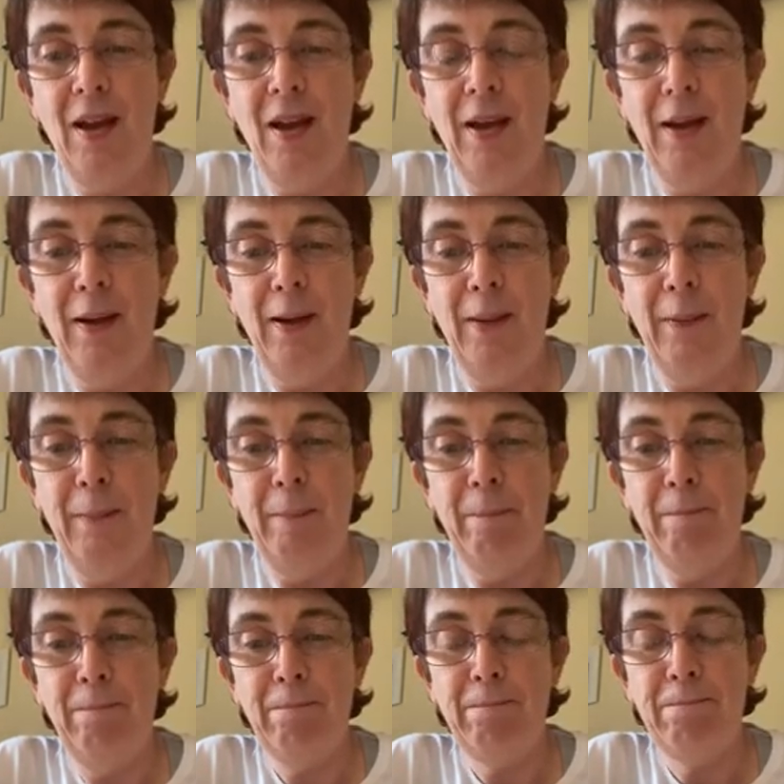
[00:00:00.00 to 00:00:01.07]

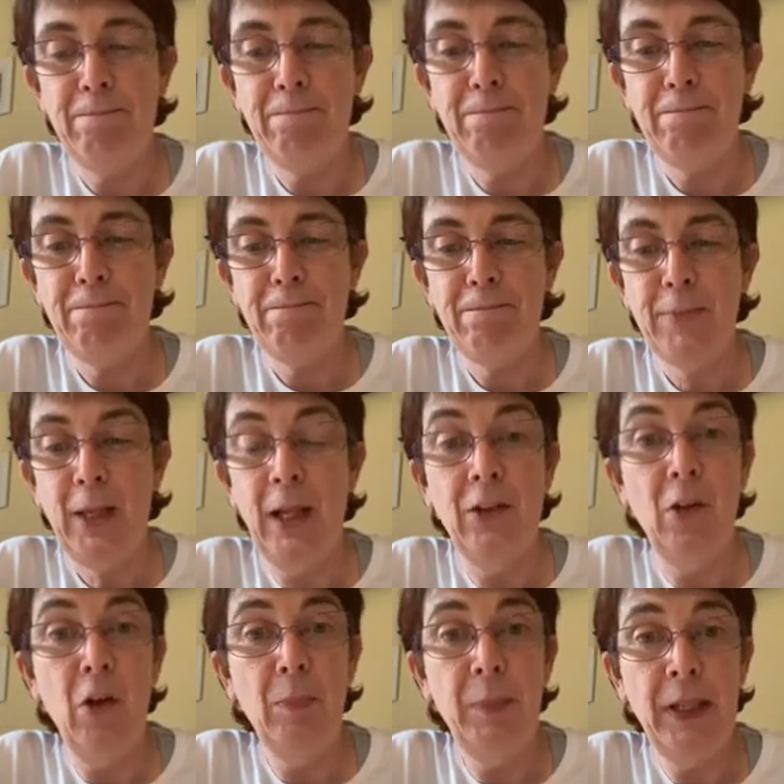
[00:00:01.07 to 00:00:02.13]
And
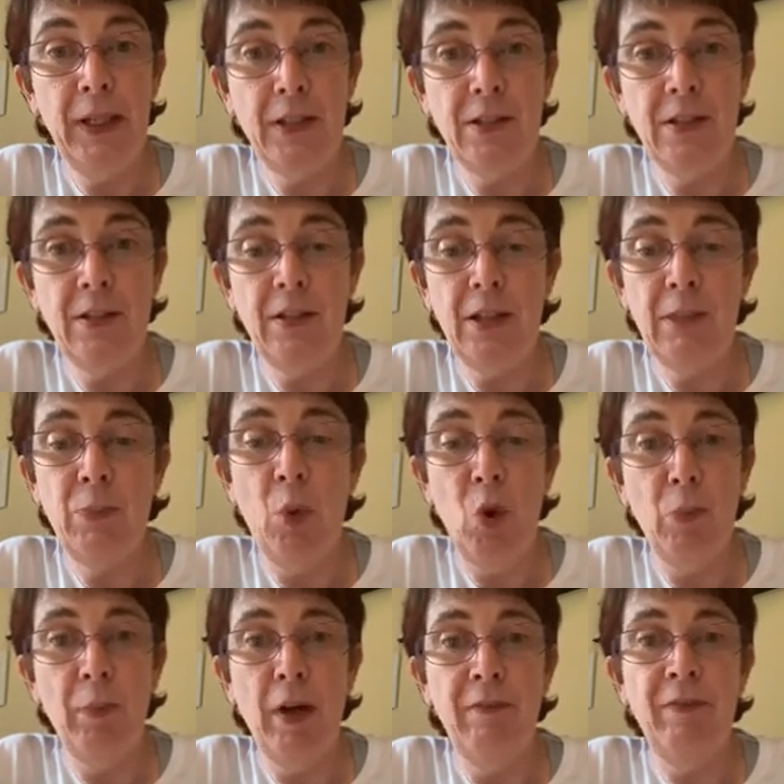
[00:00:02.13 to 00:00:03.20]
all penises in this
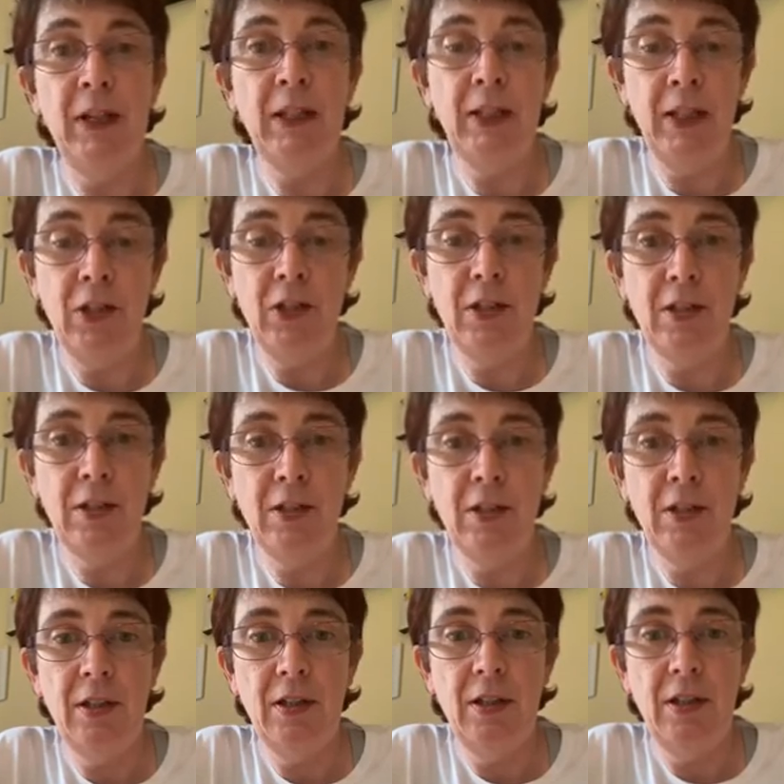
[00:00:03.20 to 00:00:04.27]
poem are fictitious.
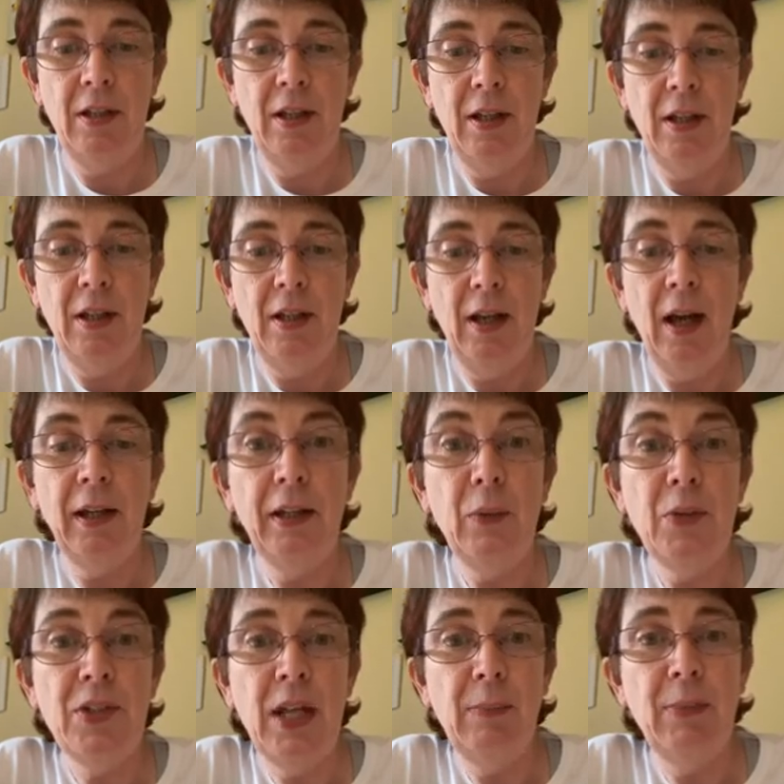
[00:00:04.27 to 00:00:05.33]
Any
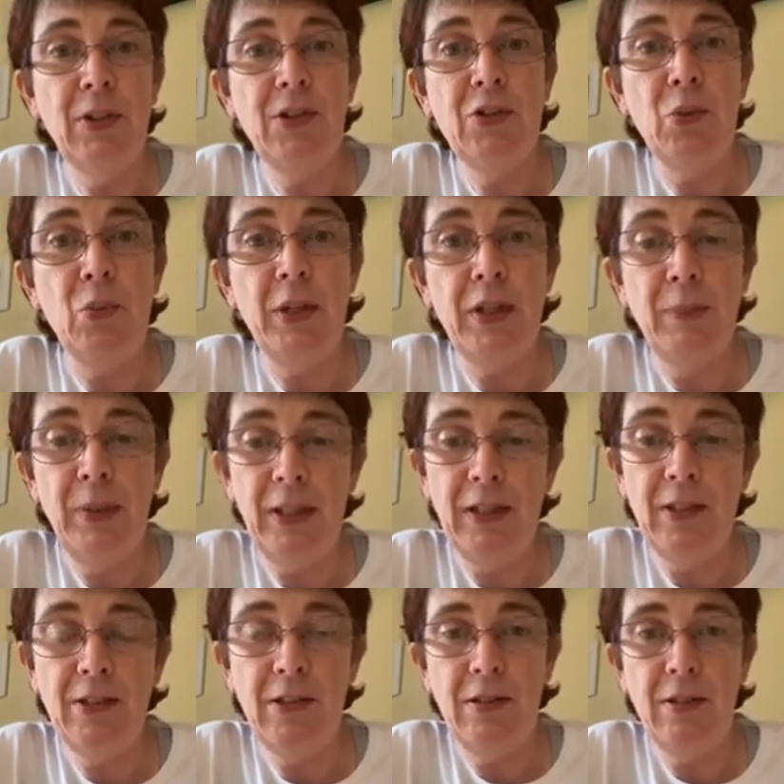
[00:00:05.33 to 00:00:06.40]
resemblance to real
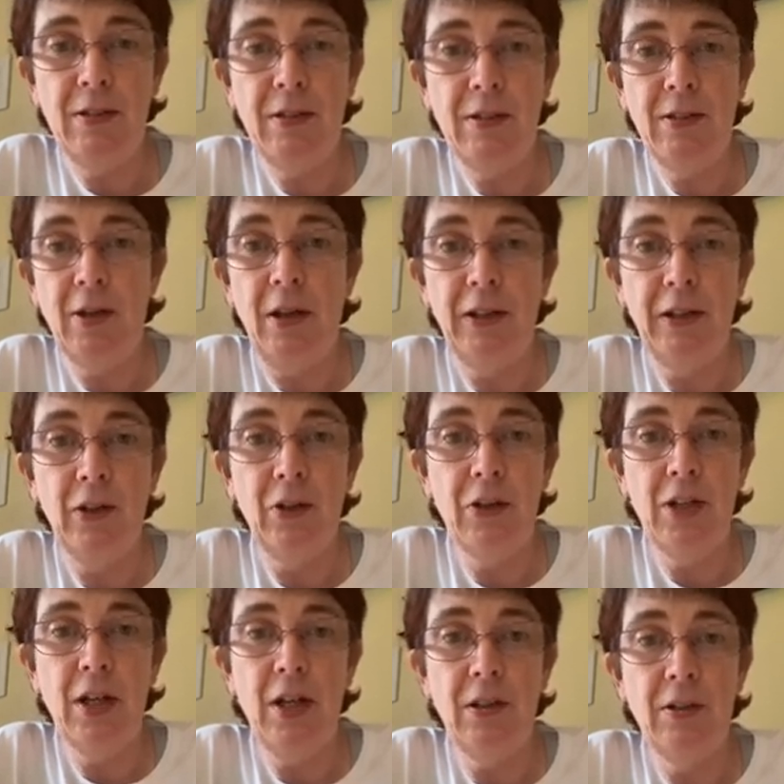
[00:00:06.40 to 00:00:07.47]
penises, dying or
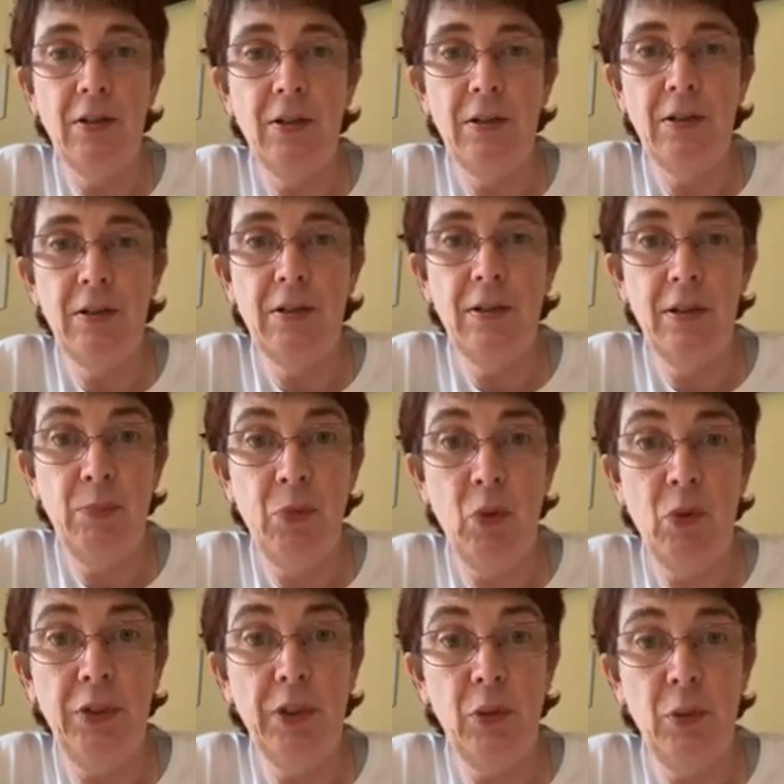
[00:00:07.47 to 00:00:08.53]
dead, is
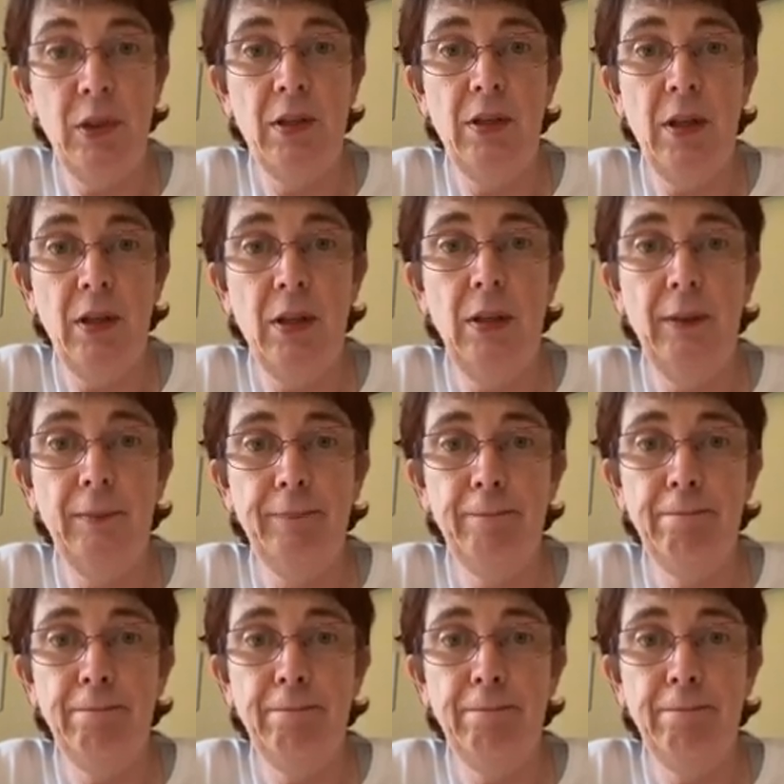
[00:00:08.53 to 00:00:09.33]
purely coincidental.